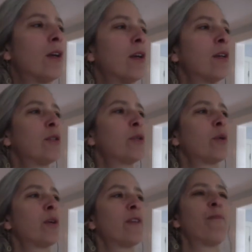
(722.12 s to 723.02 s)

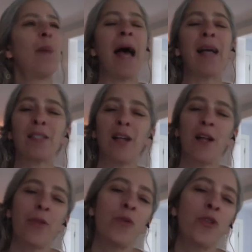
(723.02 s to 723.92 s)
sort of passed
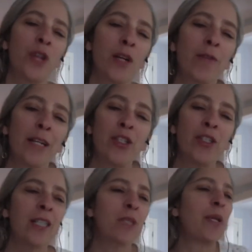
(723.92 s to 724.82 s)
on through
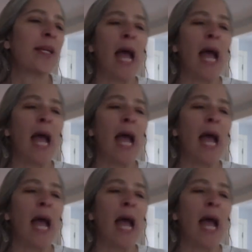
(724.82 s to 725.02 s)
generations as we